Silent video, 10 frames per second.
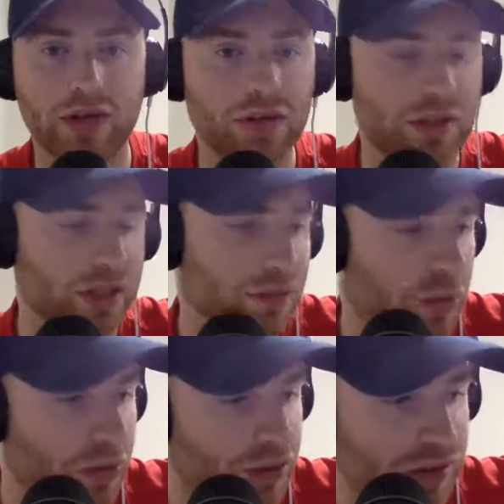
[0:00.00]
I can't even
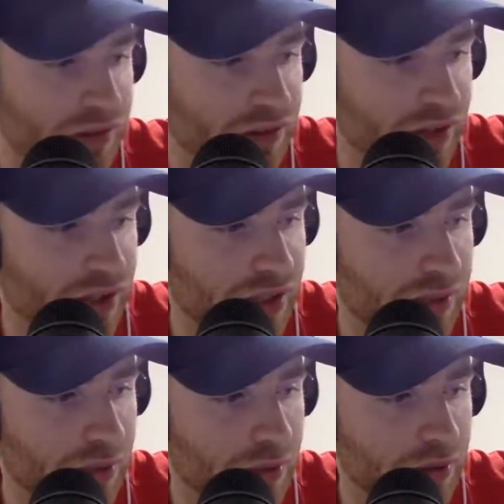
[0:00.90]

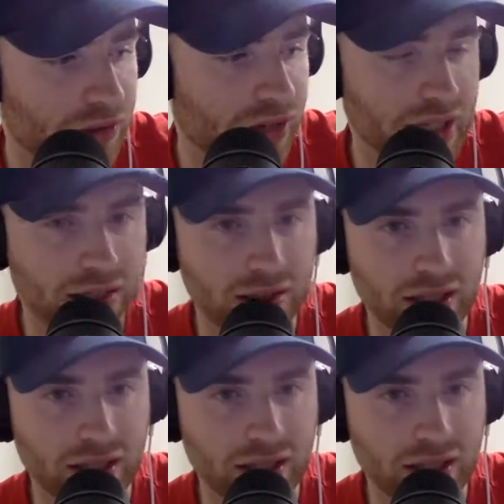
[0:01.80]
remember what I was saying.